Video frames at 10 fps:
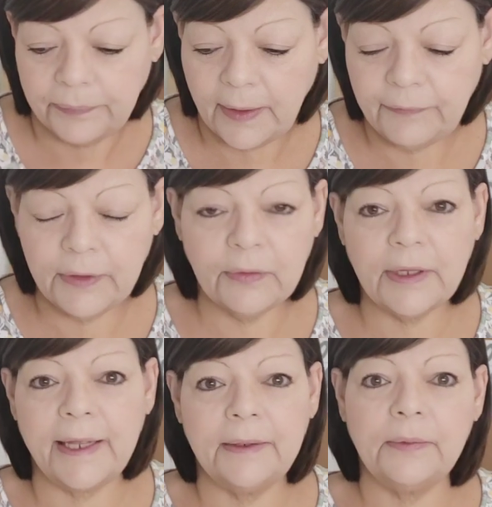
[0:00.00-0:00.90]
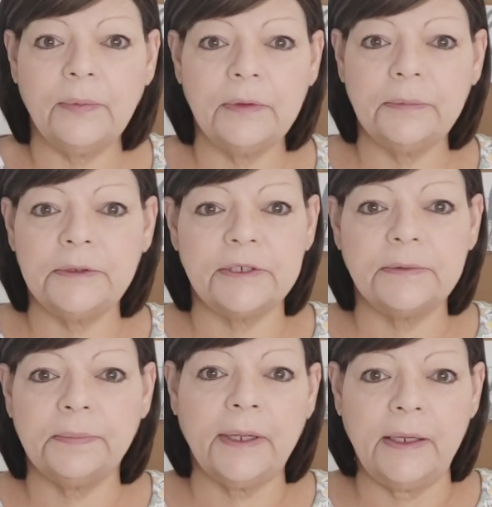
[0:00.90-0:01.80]
if you don't like
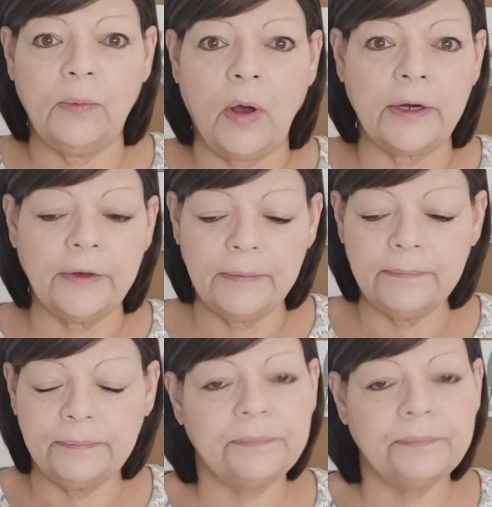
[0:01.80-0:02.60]
just plain water,